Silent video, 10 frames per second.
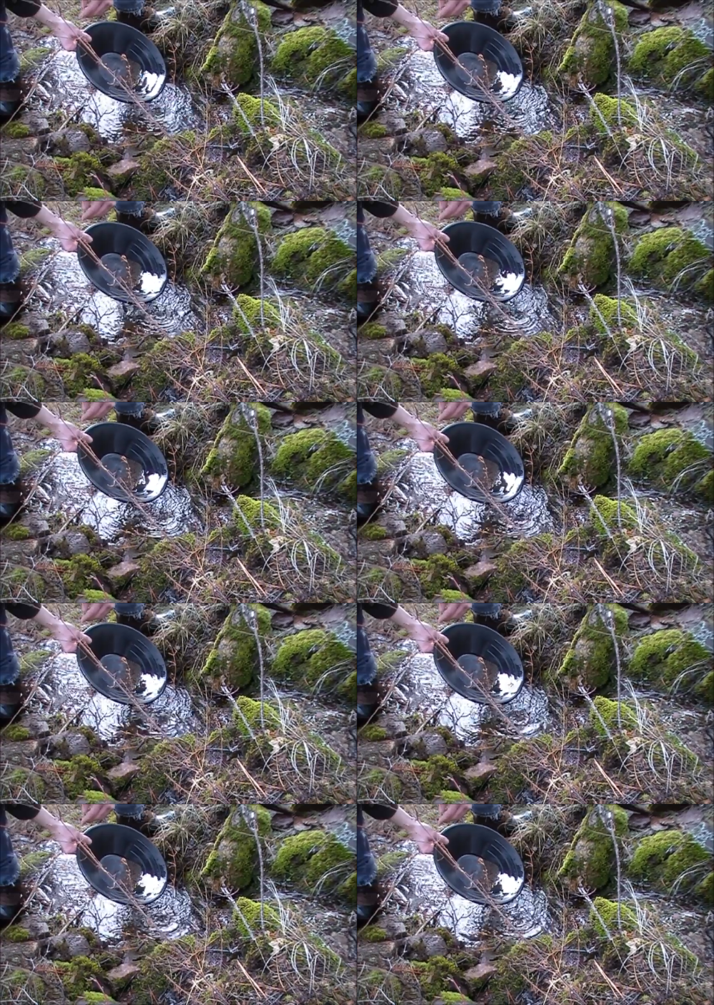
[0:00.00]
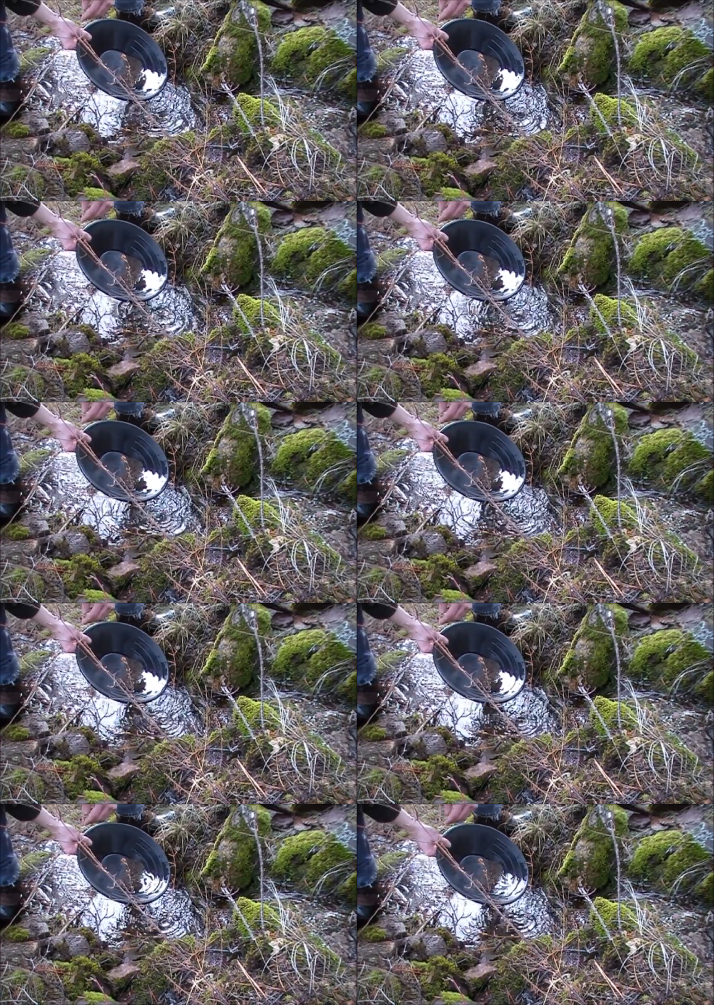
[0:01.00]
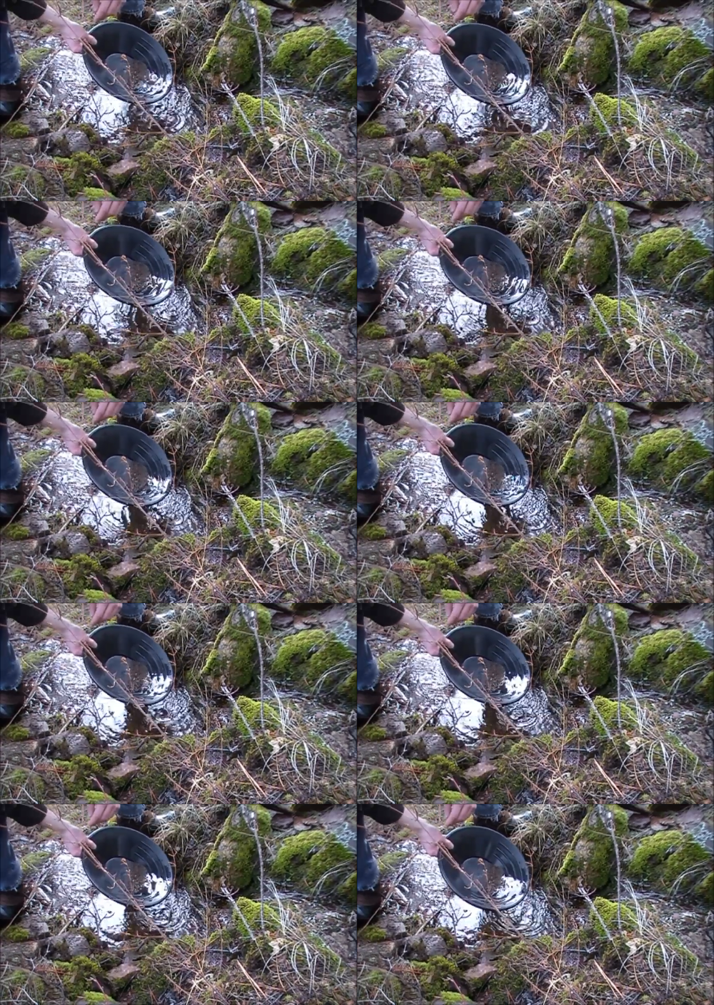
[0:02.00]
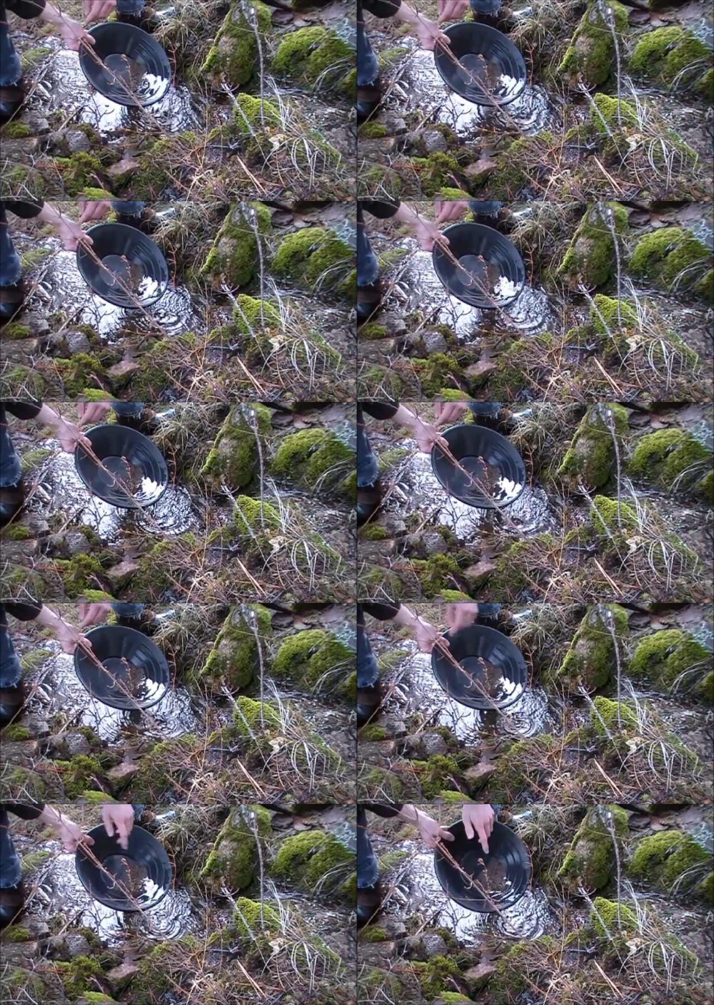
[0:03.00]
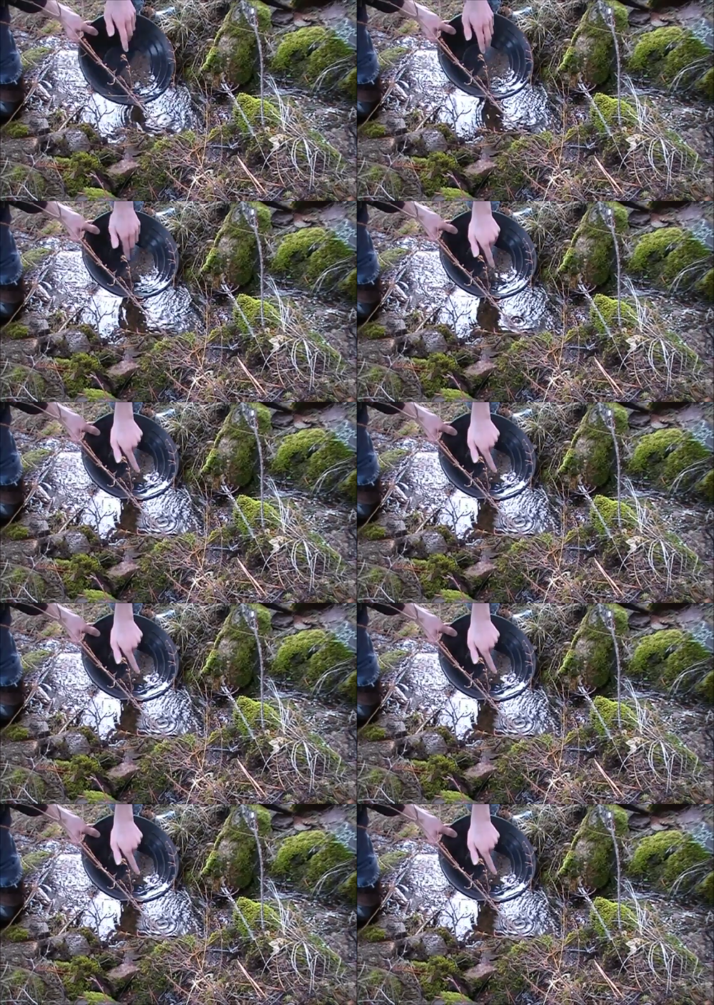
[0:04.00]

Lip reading: (no speaker visible)